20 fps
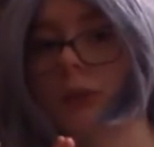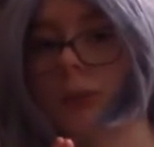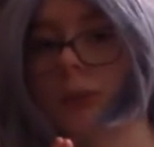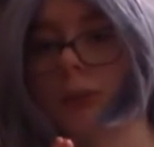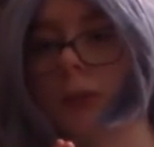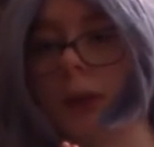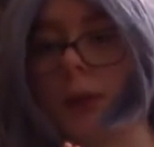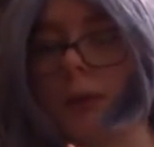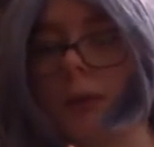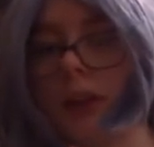
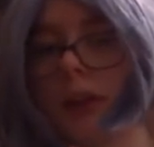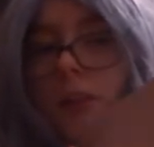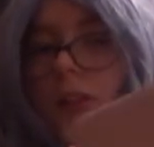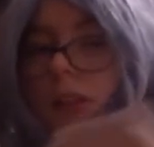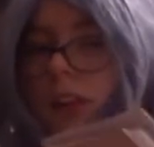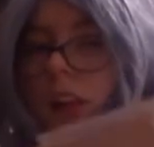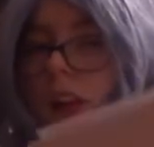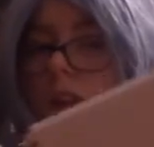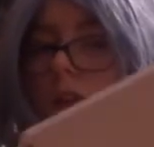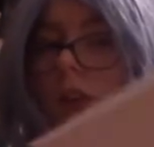maybe
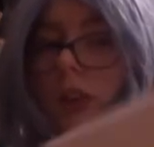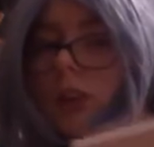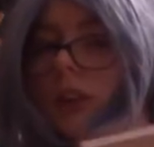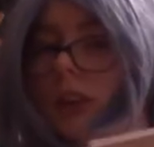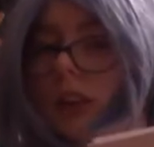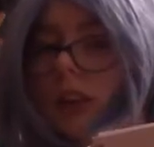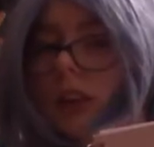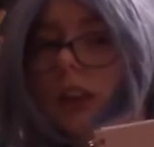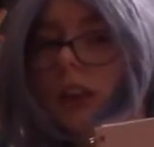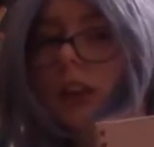even a
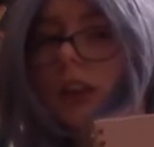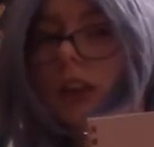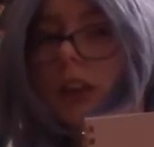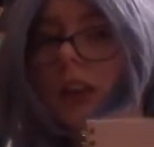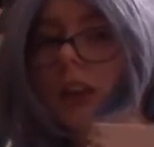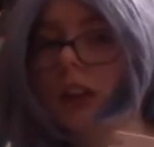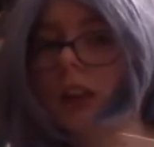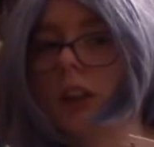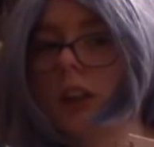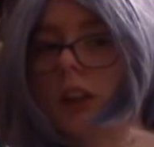
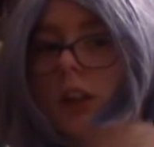trilogy.